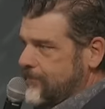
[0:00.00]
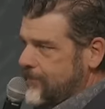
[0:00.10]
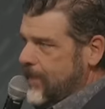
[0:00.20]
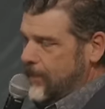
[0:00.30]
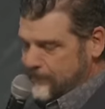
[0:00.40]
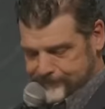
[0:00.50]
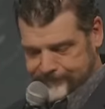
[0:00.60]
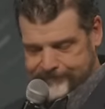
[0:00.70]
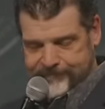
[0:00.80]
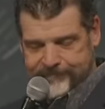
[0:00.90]
Yep.
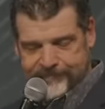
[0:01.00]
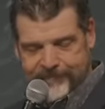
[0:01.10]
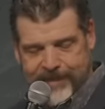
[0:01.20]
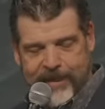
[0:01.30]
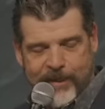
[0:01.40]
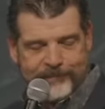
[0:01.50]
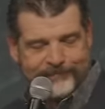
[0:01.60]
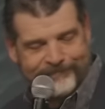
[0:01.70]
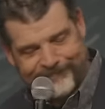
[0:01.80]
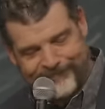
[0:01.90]
Thank you.
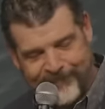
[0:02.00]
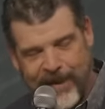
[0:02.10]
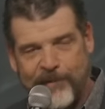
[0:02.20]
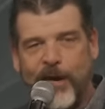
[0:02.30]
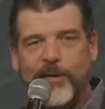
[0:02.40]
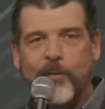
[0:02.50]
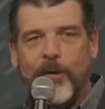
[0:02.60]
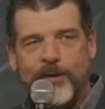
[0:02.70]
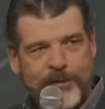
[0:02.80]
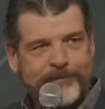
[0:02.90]
I forgot the
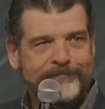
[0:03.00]
words.